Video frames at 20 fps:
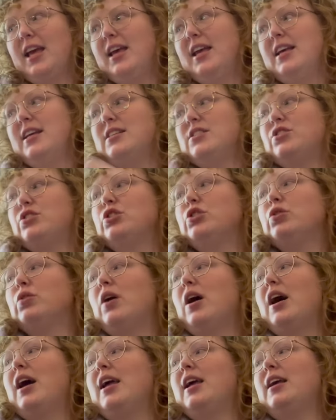is
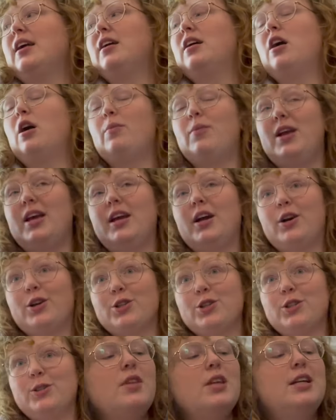trying, our main
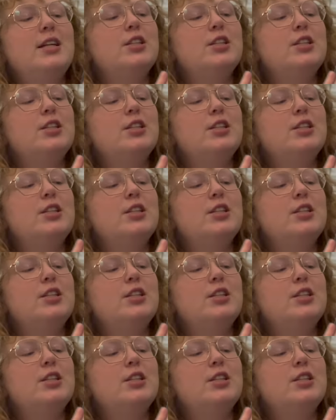character,